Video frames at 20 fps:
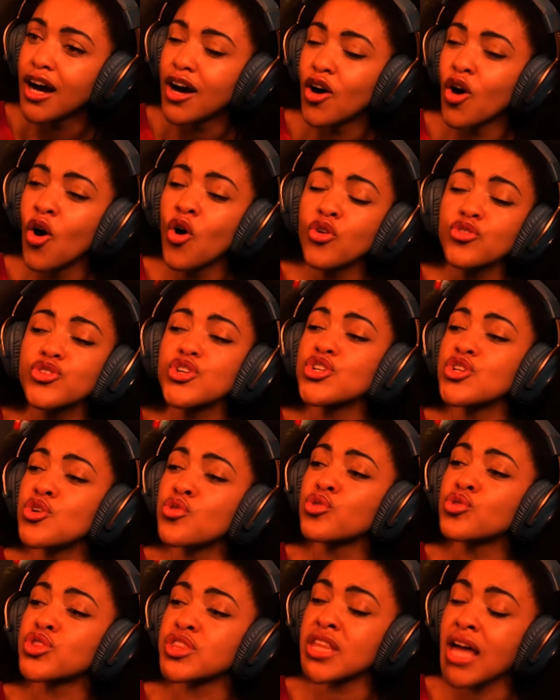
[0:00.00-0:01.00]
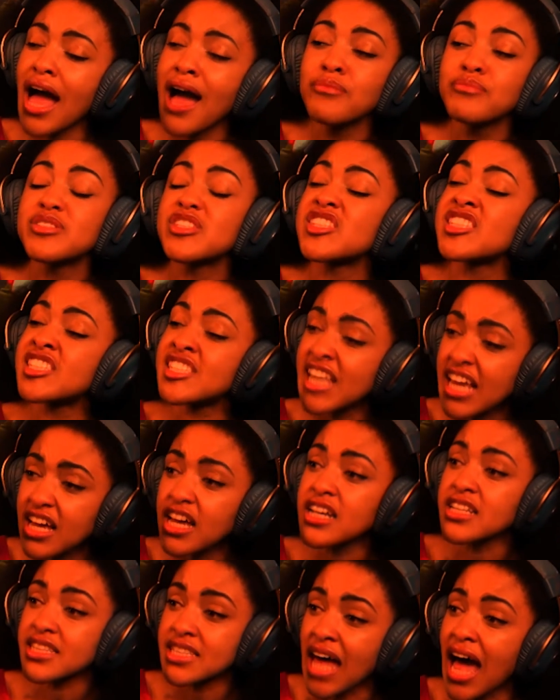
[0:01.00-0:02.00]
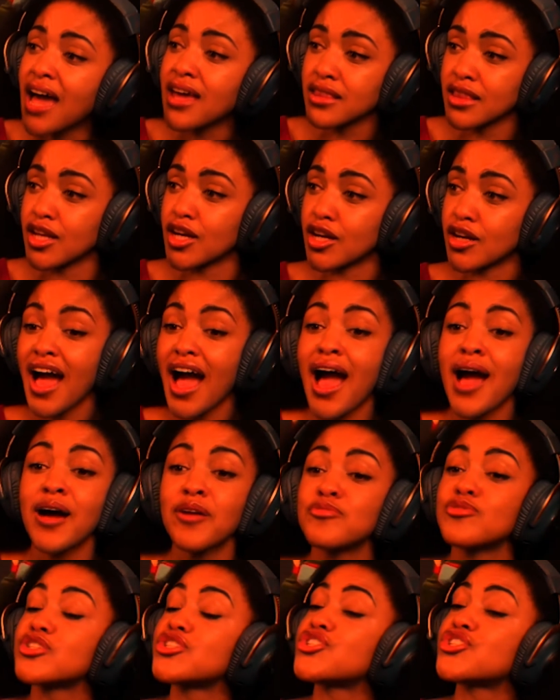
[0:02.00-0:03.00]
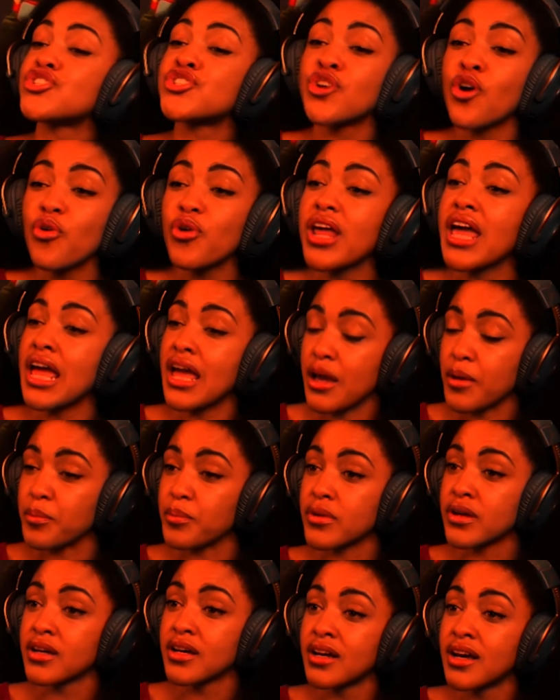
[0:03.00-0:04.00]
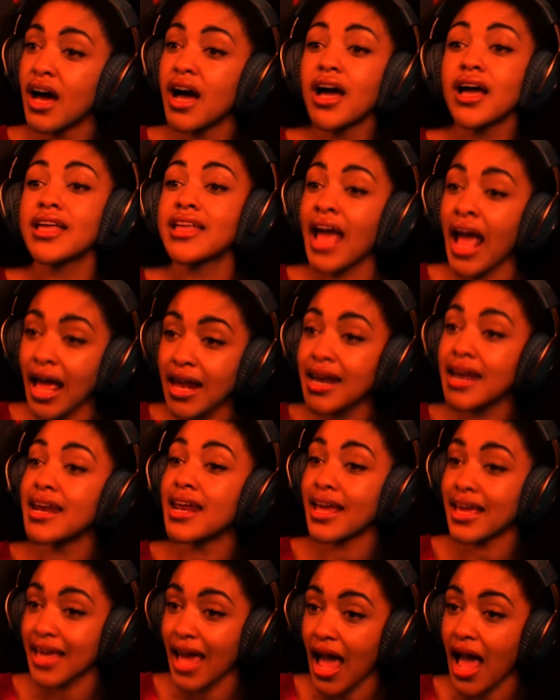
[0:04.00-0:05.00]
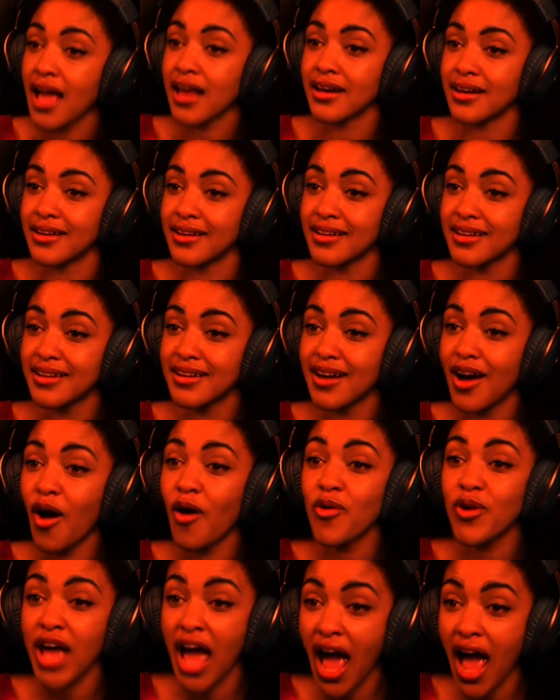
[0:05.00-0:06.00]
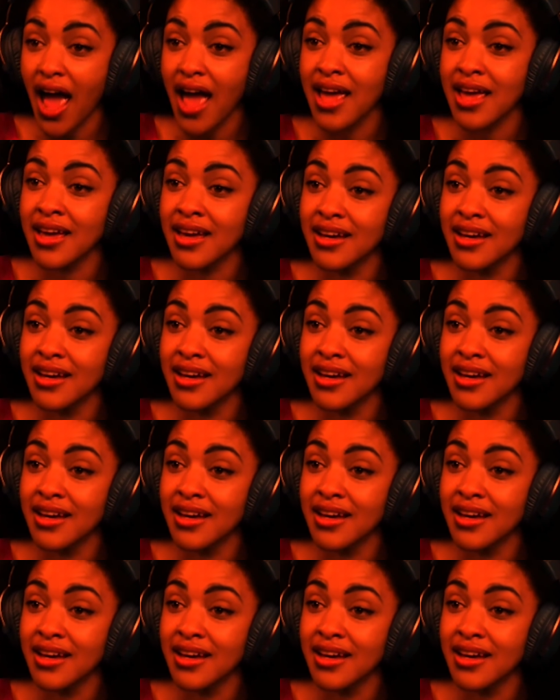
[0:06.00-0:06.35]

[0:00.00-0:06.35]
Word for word: Who do you? Th- I'm sick of Tyler. I would shoot him again and again. Okay.